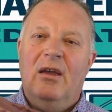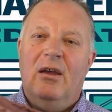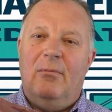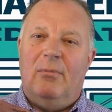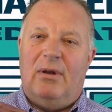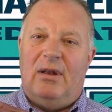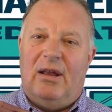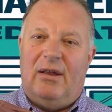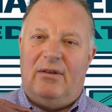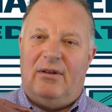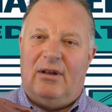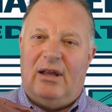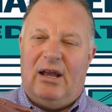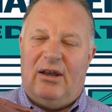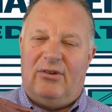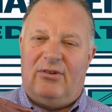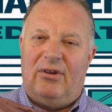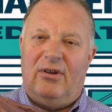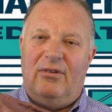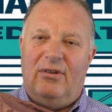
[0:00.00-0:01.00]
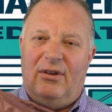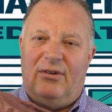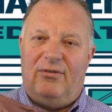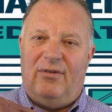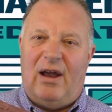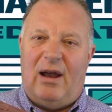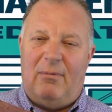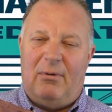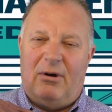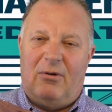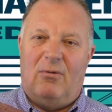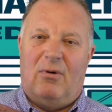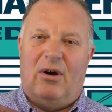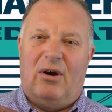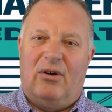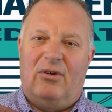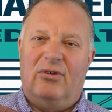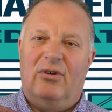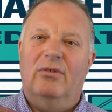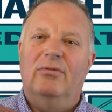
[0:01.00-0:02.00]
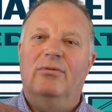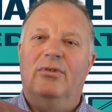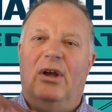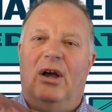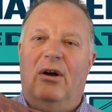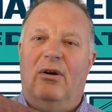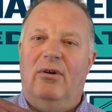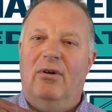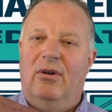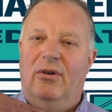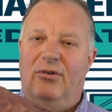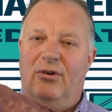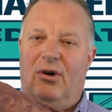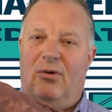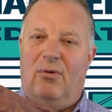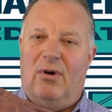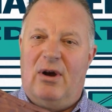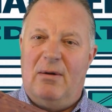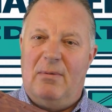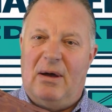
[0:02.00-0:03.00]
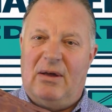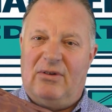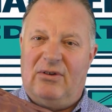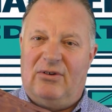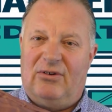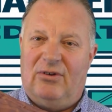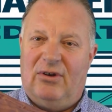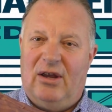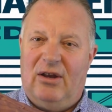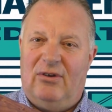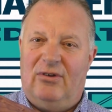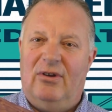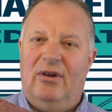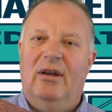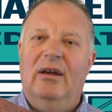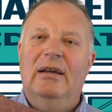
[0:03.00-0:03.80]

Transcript: But nonetheless, this fabric works. So don't worry about the slits.